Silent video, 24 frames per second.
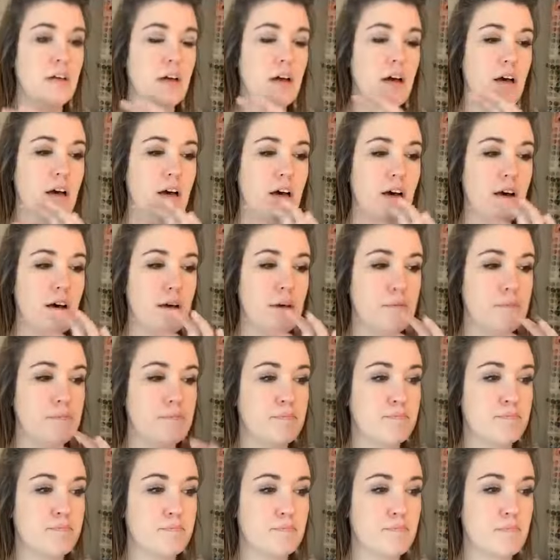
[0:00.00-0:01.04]

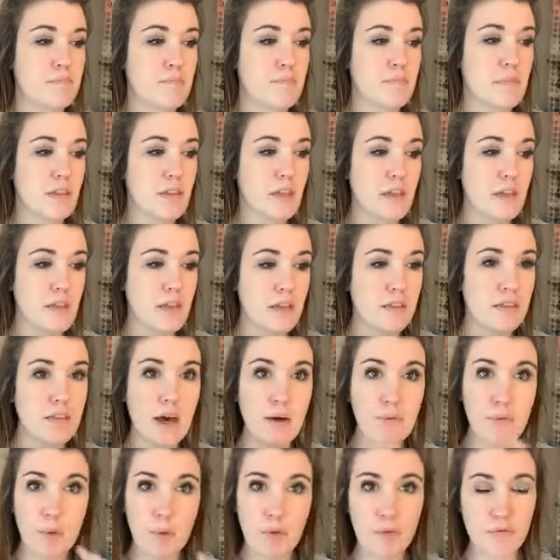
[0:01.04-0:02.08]

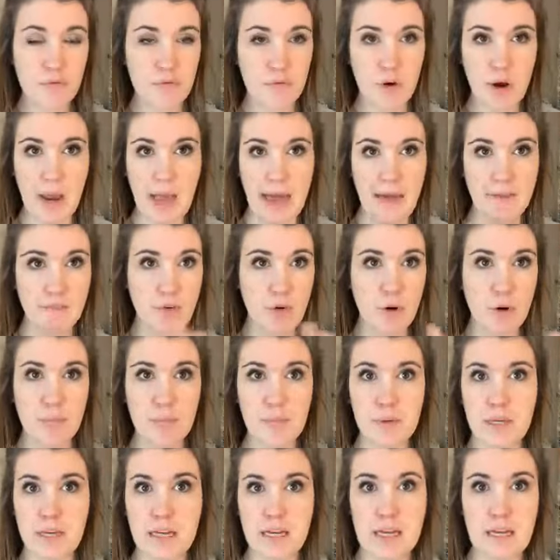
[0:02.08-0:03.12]
That won't forever
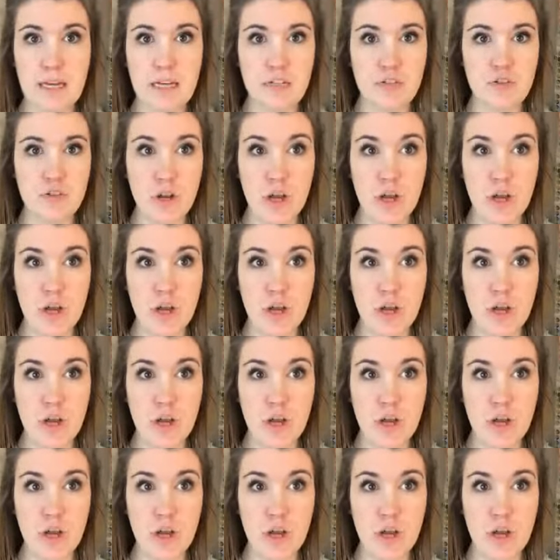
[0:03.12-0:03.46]
be